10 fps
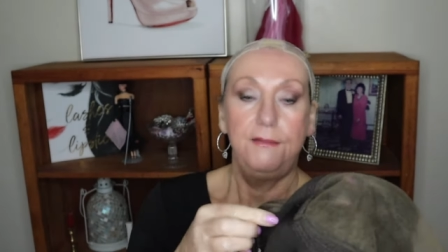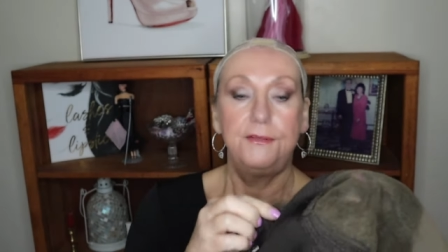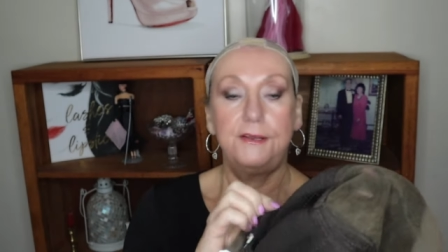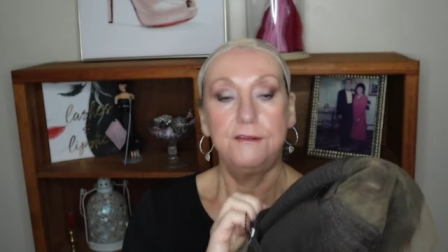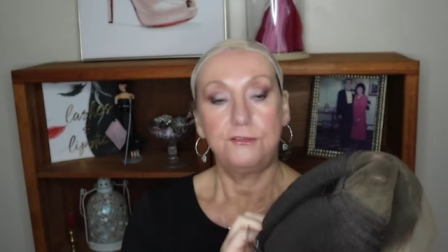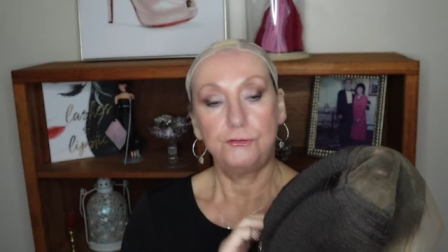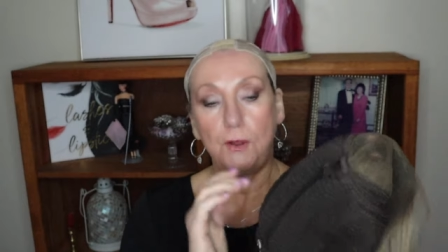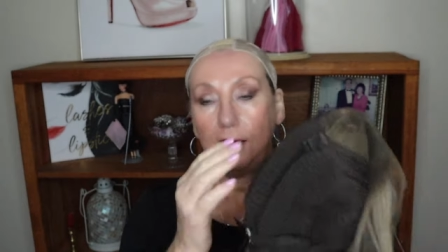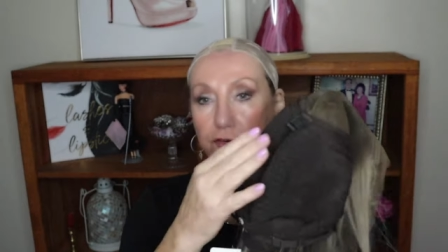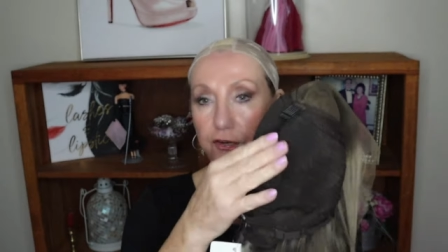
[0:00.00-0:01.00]
The
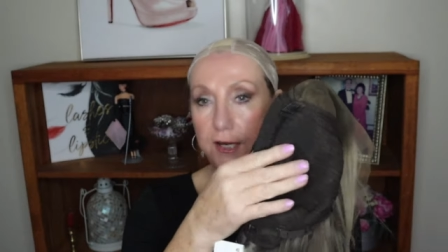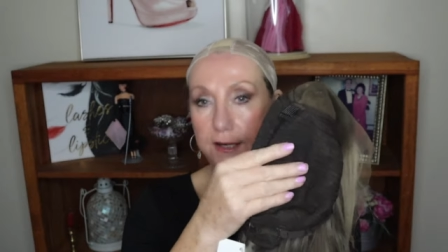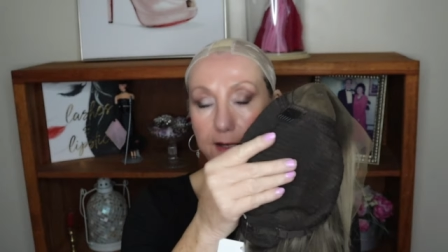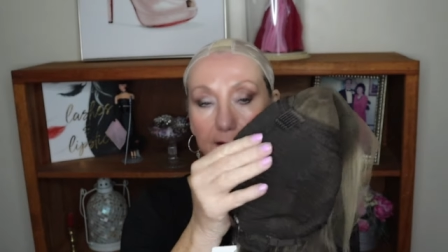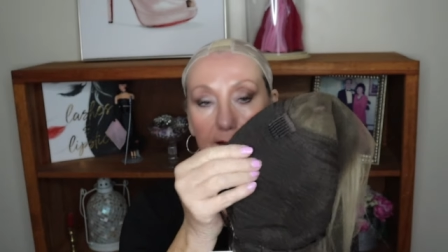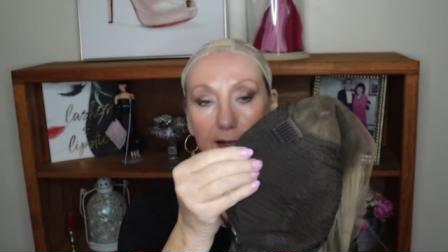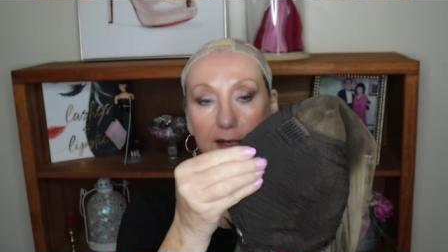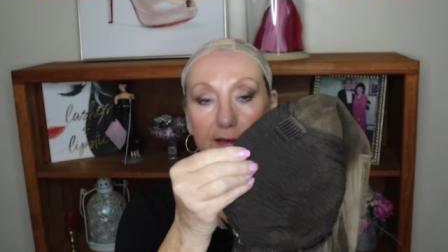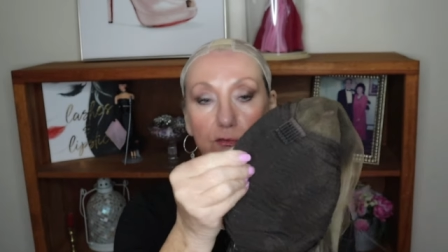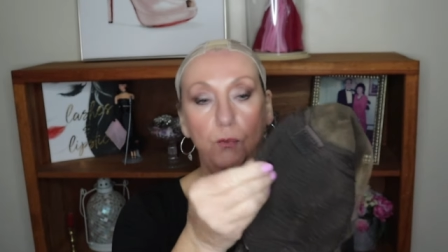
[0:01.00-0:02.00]
construction
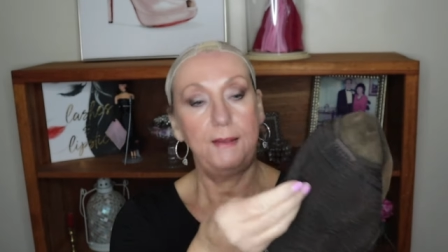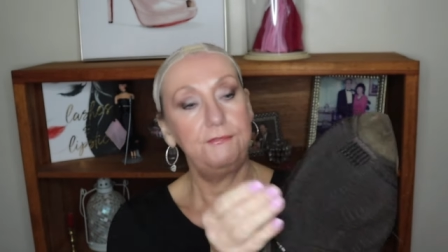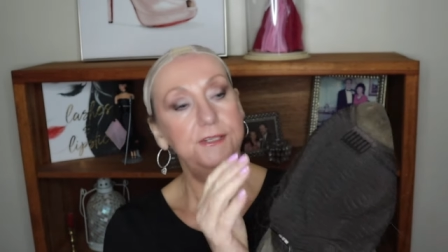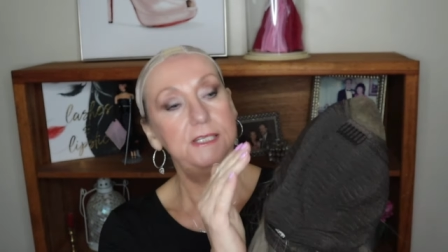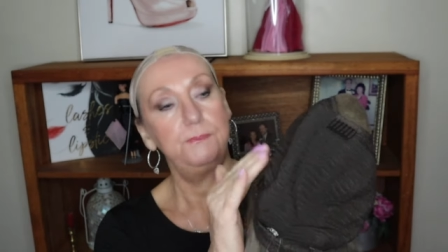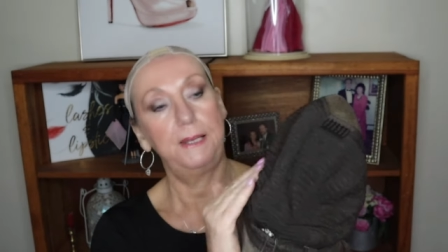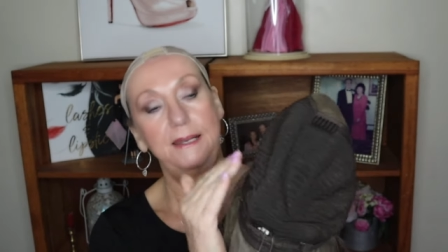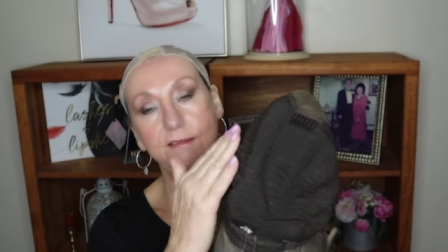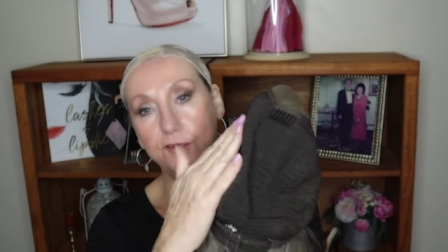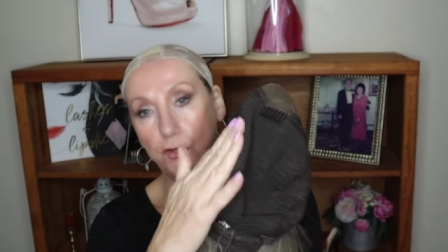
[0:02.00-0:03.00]
is wefted, but
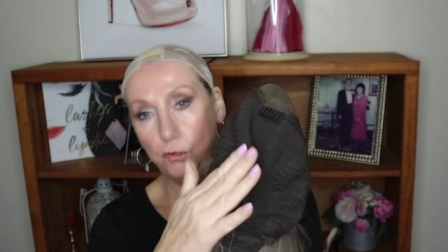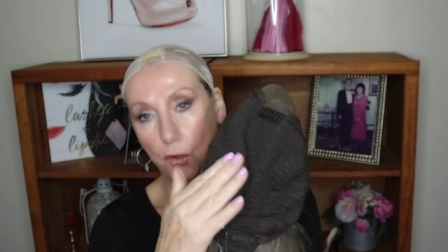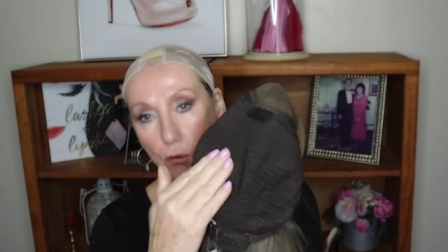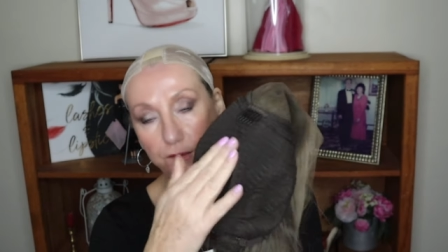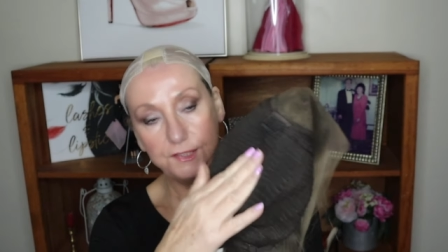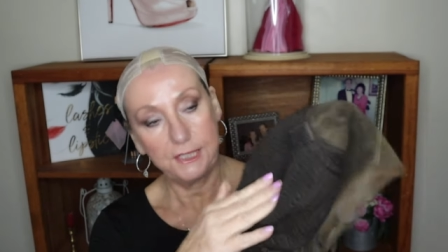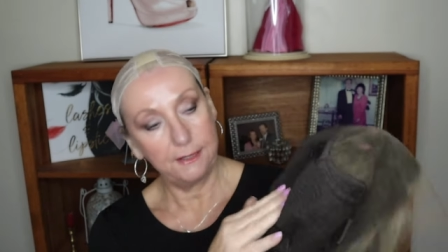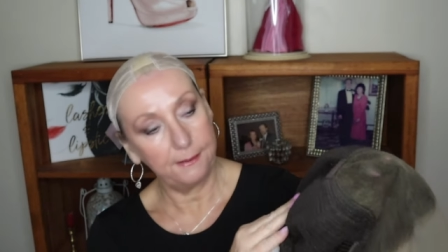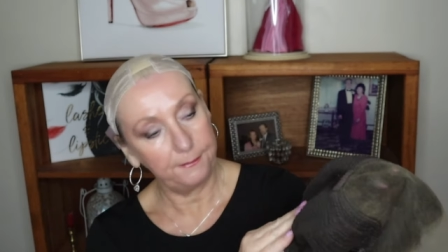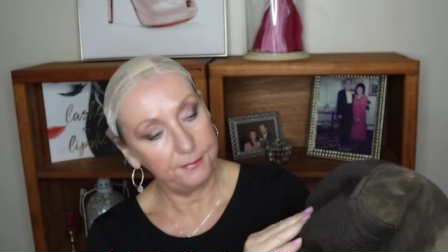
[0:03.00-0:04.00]
it's closed, and
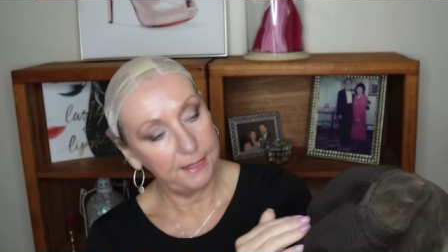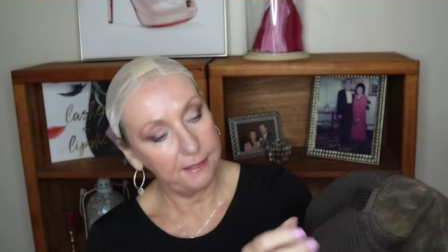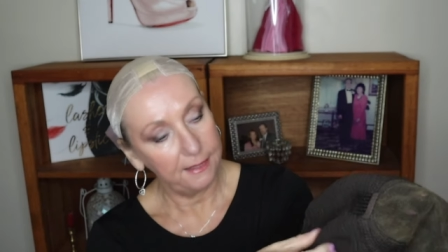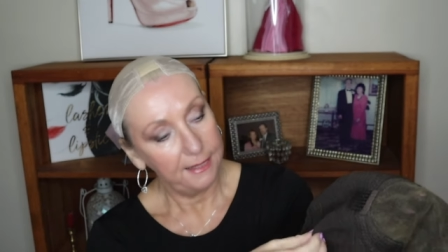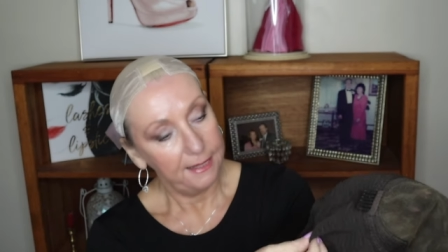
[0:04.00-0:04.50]
I think,